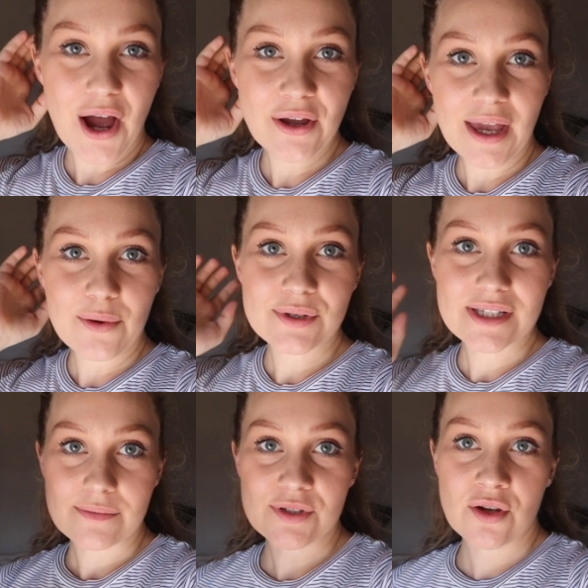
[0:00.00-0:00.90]
Okay,
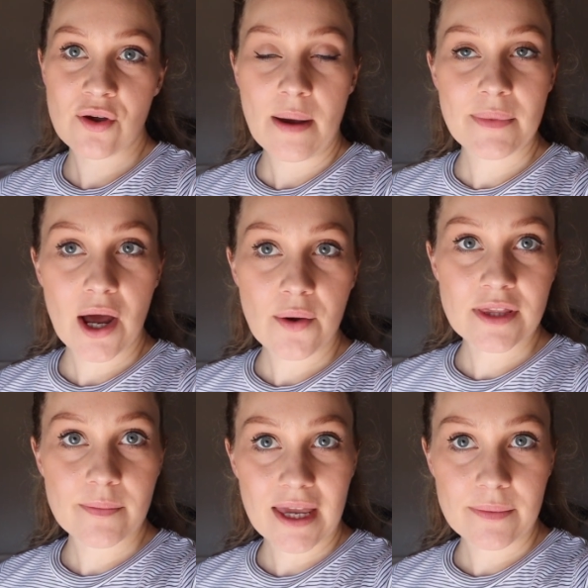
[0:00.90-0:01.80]
awesome. So I'm now
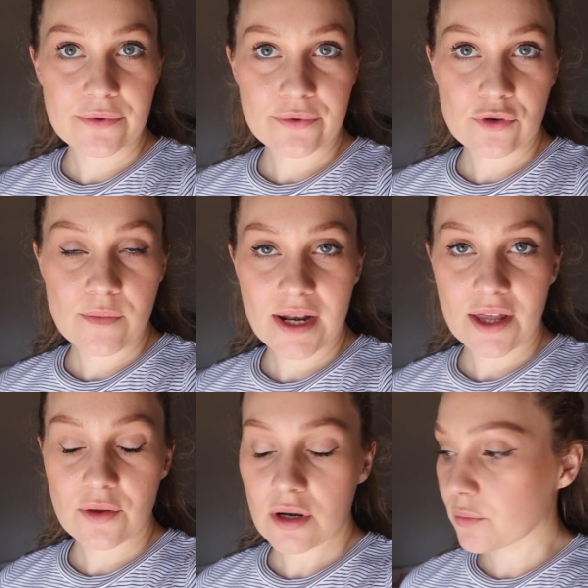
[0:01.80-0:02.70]
in the baby room and I
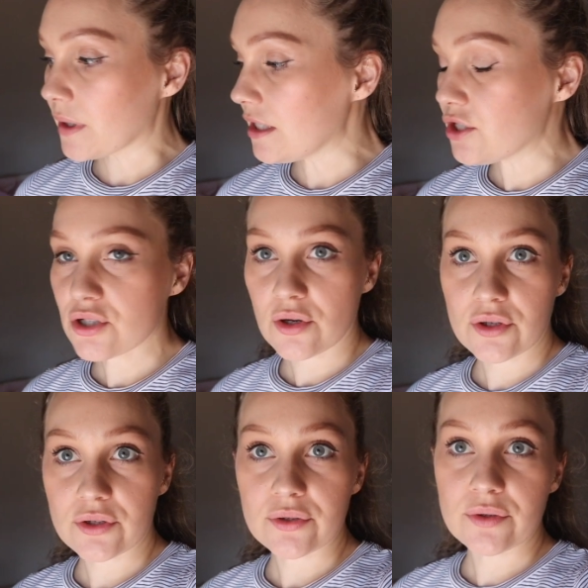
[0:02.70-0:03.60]
thought I'd quickly show
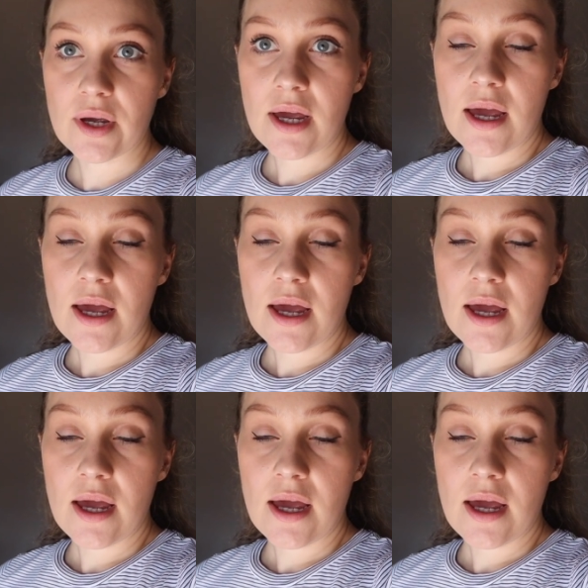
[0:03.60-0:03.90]
you